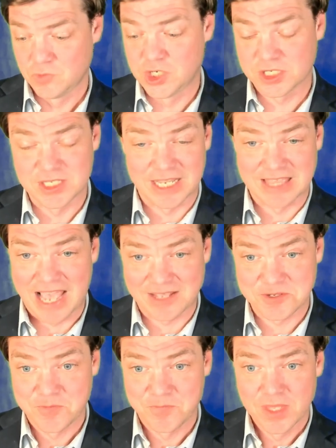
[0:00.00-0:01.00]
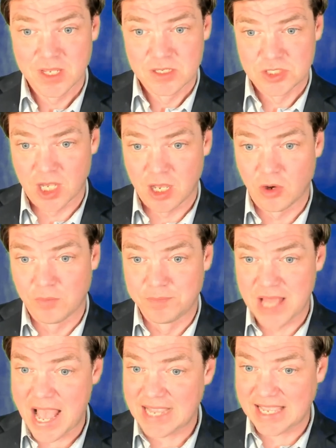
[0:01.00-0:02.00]
Just like that. So
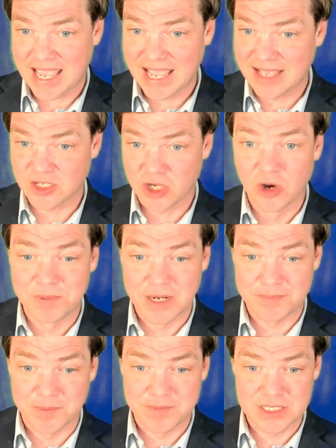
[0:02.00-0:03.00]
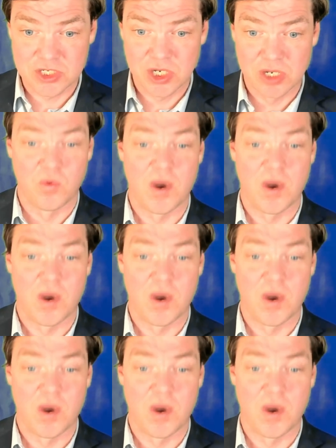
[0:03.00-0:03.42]
black can't open up the position.